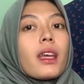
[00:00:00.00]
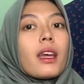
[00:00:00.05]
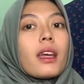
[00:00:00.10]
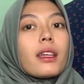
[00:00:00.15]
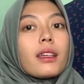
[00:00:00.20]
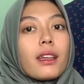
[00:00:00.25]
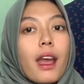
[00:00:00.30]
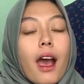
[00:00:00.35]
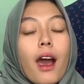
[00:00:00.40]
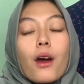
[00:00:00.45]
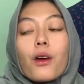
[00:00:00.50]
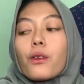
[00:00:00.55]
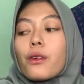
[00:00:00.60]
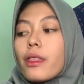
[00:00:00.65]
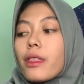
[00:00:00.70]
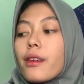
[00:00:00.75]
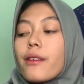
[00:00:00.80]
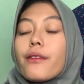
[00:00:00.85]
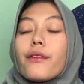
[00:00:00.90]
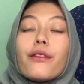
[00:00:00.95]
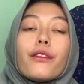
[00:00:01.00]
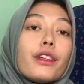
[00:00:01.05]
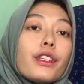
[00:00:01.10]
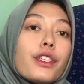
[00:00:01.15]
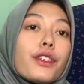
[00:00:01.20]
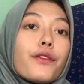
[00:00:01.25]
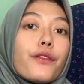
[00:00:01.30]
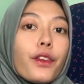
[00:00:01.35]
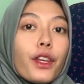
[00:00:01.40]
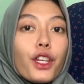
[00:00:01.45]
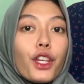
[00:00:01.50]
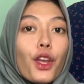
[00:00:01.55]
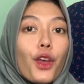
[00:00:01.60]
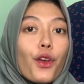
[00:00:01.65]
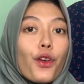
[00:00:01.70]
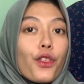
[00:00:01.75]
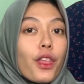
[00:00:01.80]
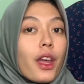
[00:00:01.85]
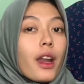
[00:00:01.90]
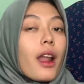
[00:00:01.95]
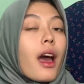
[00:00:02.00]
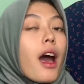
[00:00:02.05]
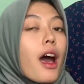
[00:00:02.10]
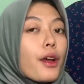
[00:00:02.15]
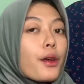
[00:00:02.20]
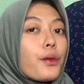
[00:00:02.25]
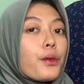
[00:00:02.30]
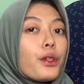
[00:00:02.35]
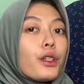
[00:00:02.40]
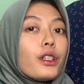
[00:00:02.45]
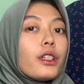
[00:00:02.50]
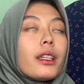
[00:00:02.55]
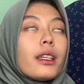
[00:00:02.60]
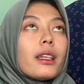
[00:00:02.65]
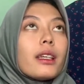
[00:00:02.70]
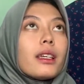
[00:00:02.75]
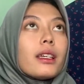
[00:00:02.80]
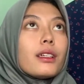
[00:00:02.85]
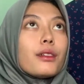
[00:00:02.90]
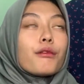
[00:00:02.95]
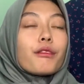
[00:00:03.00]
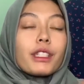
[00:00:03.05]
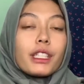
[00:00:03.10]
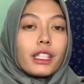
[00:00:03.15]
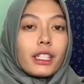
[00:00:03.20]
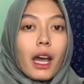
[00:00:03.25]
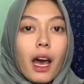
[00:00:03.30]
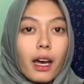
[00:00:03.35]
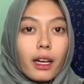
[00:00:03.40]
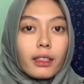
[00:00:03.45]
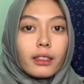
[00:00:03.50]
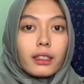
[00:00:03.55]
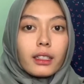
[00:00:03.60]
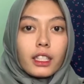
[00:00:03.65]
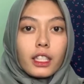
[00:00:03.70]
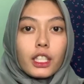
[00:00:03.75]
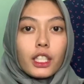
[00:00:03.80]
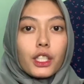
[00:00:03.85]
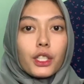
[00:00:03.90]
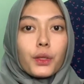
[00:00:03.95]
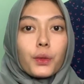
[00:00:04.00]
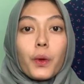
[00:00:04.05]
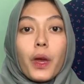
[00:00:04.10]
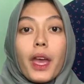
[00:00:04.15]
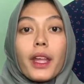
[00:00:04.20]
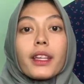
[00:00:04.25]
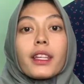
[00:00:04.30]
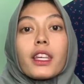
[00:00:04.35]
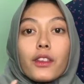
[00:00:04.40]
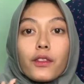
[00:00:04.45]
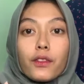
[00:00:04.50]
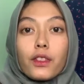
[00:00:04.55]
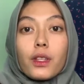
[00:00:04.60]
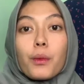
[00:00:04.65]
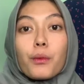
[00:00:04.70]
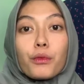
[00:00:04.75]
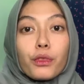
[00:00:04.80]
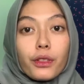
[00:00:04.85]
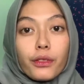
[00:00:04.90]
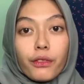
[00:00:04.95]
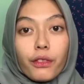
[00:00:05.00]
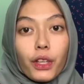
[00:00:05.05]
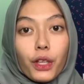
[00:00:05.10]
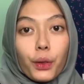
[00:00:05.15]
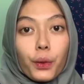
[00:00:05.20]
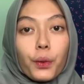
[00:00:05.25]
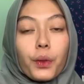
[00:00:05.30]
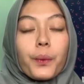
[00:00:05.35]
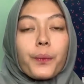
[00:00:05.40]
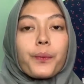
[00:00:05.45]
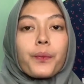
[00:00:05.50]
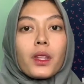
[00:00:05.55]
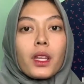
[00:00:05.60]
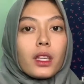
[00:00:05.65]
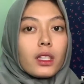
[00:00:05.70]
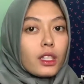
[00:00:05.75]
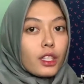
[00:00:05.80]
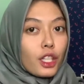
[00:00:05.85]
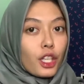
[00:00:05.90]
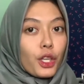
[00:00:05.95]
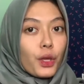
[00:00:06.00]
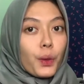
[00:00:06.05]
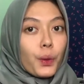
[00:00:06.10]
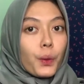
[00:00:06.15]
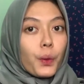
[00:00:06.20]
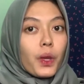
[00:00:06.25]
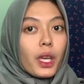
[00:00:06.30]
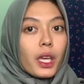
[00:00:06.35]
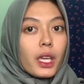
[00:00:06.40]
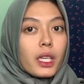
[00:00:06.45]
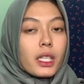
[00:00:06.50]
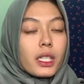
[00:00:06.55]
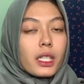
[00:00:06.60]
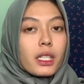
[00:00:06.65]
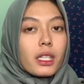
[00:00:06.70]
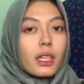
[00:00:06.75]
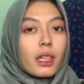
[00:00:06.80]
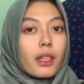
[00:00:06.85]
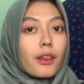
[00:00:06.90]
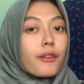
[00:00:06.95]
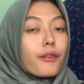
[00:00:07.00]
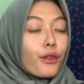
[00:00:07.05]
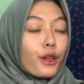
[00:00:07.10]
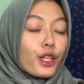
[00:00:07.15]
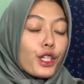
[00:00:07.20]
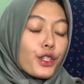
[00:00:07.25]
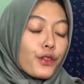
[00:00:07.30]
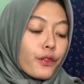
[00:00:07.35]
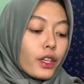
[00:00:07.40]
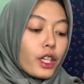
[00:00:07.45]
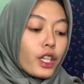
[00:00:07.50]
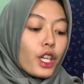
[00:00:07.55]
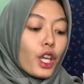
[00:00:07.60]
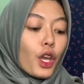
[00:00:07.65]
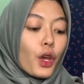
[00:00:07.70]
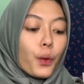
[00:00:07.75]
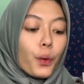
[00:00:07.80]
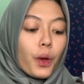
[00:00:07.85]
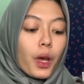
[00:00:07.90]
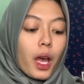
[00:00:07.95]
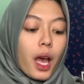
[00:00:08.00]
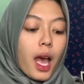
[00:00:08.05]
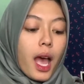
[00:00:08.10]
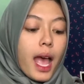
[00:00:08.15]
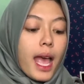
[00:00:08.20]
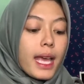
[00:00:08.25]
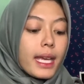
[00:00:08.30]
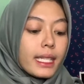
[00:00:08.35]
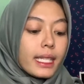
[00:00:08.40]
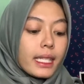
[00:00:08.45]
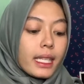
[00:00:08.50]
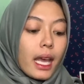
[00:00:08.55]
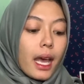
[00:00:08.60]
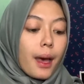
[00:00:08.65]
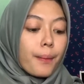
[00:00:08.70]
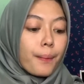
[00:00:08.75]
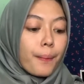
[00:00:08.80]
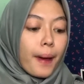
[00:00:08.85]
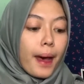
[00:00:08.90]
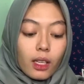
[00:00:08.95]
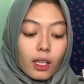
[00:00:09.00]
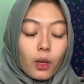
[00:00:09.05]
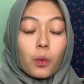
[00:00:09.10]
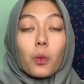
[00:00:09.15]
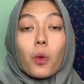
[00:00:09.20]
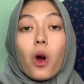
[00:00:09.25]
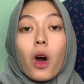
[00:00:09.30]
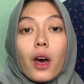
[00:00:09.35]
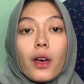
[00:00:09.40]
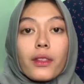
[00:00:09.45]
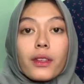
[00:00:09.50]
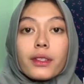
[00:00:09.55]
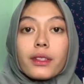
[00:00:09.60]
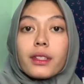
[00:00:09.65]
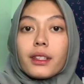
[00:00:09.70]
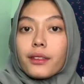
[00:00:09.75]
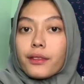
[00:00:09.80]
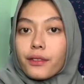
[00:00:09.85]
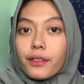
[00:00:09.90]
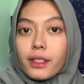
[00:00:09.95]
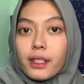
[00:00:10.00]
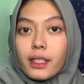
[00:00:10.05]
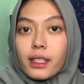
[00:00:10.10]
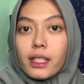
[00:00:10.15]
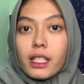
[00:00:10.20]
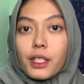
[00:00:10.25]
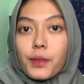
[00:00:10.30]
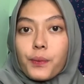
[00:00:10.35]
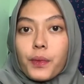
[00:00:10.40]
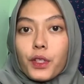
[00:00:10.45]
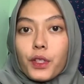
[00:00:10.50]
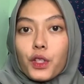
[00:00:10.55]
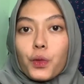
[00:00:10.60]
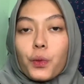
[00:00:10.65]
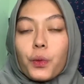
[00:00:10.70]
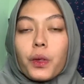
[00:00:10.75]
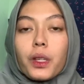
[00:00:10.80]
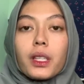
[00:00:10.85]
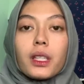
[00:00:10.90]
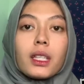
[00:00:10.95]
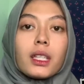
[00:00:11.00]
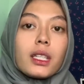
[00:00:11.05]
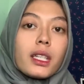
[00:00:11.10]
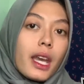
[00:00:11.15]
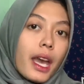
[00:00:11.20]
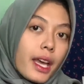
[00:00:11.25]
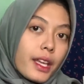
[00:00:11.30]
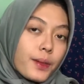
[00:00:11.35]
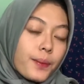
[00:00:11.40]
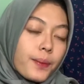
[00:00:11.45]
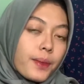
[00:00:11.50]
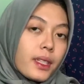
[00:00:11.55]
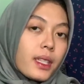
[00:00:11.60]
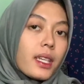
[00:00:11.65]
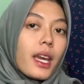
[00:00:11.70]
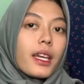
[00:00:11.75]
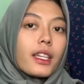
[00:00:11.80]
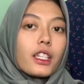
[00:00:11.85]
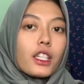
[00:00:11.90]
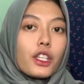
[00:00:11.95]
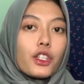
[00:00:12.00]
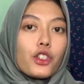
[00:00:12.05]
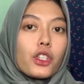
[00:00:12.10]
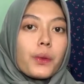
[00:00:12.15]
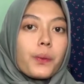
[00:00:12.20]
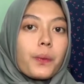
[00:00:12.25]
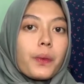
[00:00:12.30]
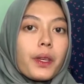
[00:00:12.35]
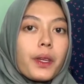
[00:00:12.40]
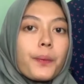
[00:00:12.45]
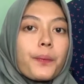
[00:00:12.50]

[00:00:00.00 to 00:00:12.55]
Now the first video that I will retell to you and give some review to you is the first video is about what the difference is between ESP and EGP.